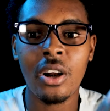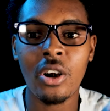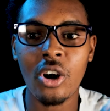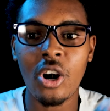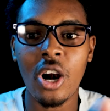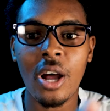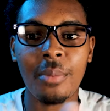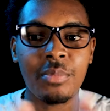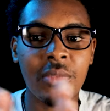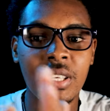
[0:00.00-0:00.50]

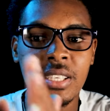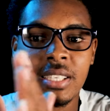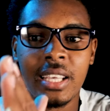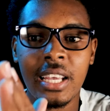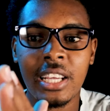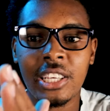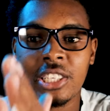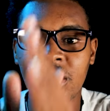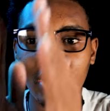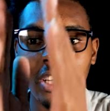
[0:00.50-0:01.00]
cropped
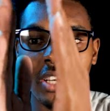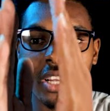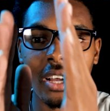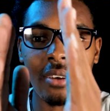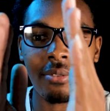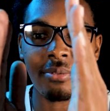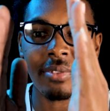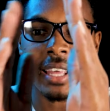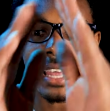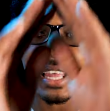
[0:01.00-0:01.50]
section
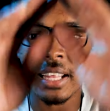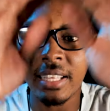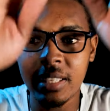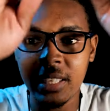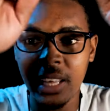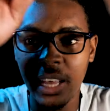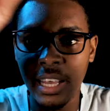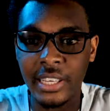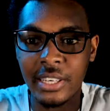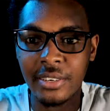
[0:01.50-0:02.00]
of the
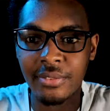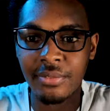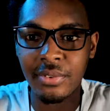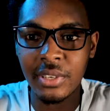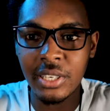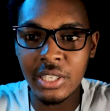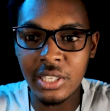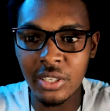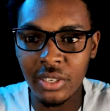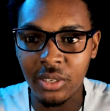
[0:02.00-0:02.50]
entire
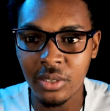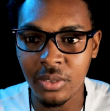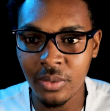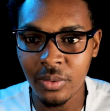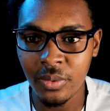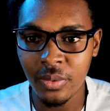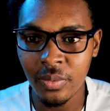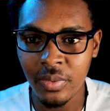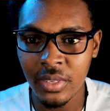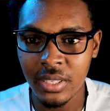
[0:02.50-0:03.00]
video
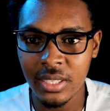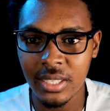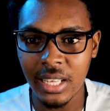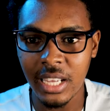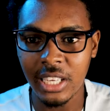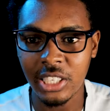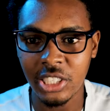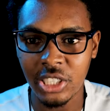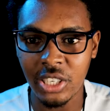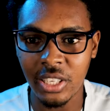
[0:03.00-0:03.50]

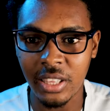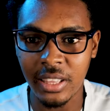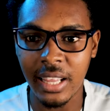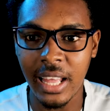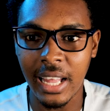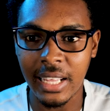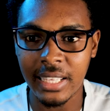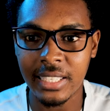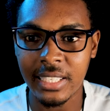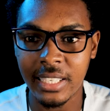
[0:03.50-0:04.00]
section
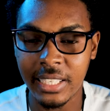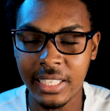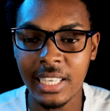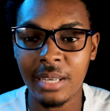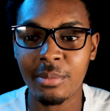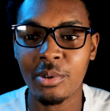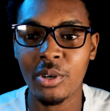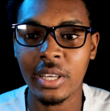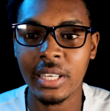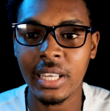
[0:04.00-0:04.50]
that the
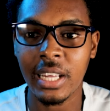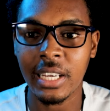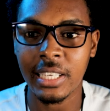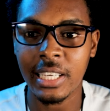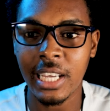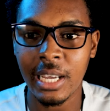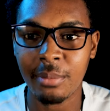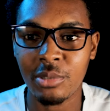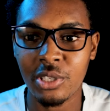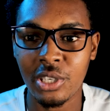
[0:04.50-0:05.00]
camera can
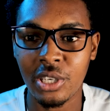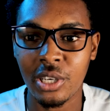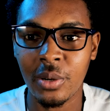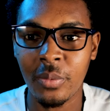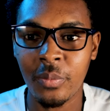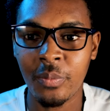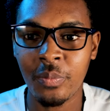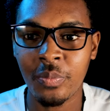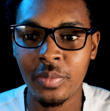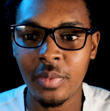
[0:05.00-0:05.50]
capture.
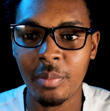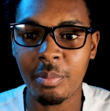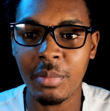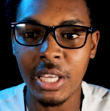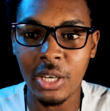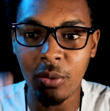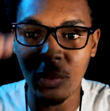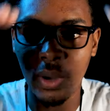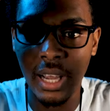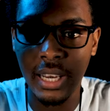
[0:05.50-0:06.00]

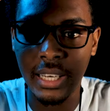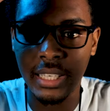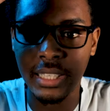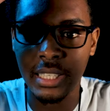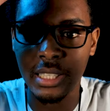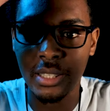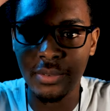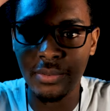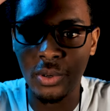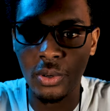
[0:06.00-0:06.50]
Meanwhile,
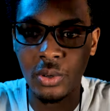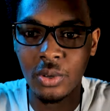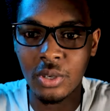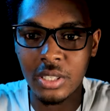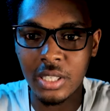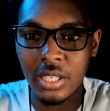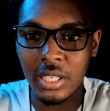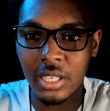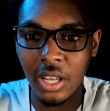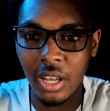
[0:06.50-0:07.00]
it is
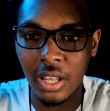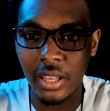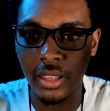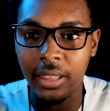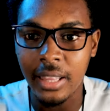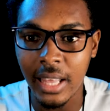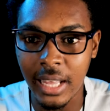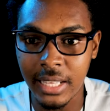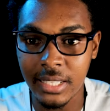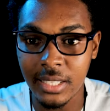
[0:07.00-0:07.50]
focusing
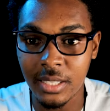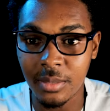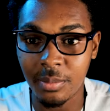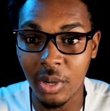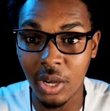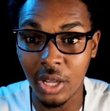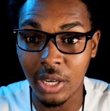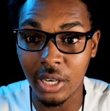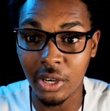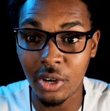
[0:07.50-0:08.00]
on that
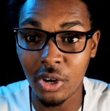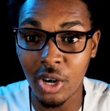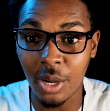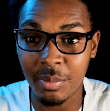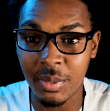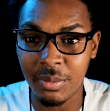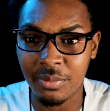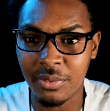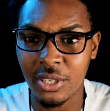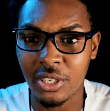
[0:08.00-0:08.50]
smaller
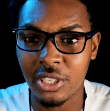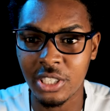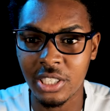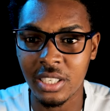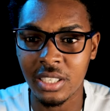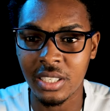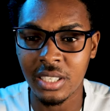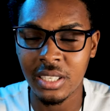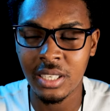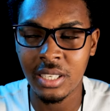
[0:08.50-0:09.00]
cropped
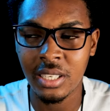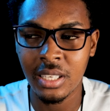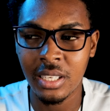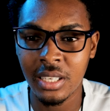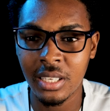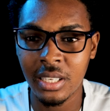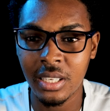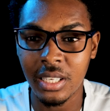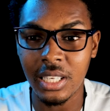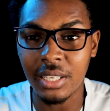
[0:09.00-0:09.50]
version
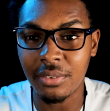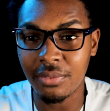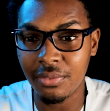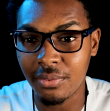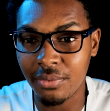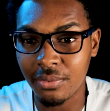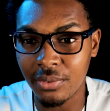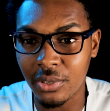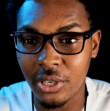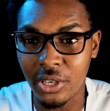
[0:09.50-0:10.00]

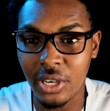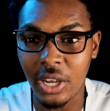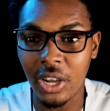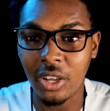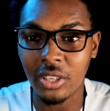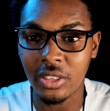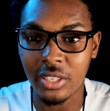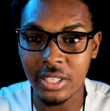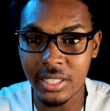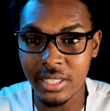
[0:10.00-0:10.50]
if you're
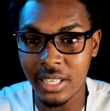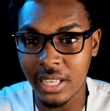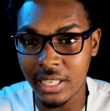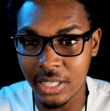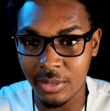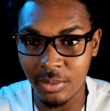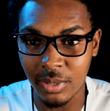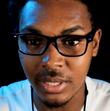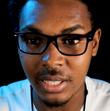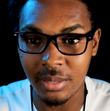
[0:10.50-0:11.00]

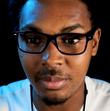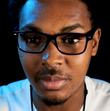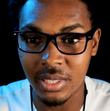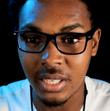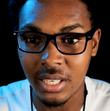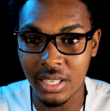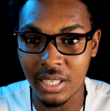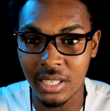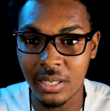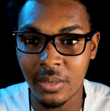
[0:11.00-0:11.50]
understanding what I'm
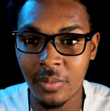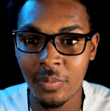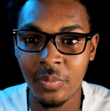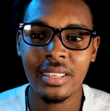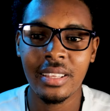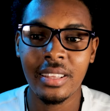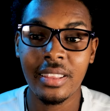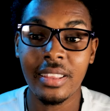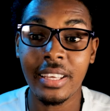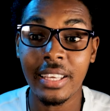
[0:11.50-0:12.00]

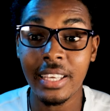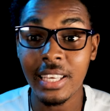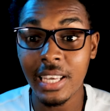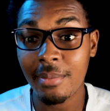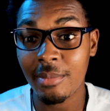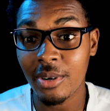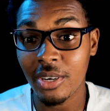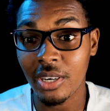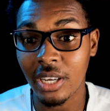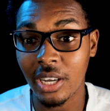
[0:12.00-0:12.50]
saying. The
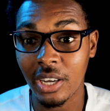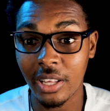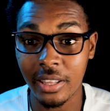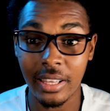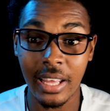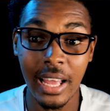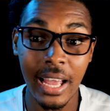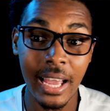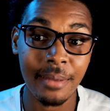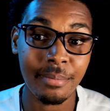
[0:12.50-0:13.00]
camera
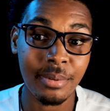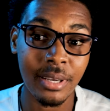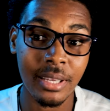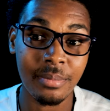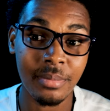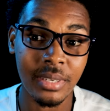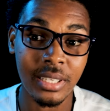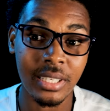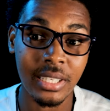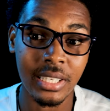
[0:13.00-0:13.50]
on the
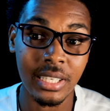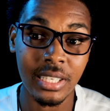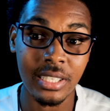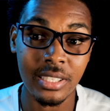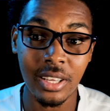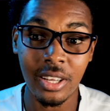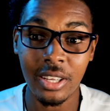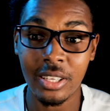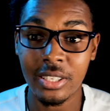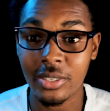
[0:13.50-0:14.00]
iPad mini
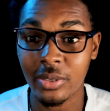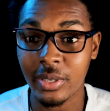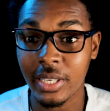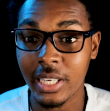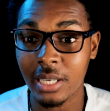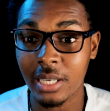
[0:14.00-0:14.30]
is also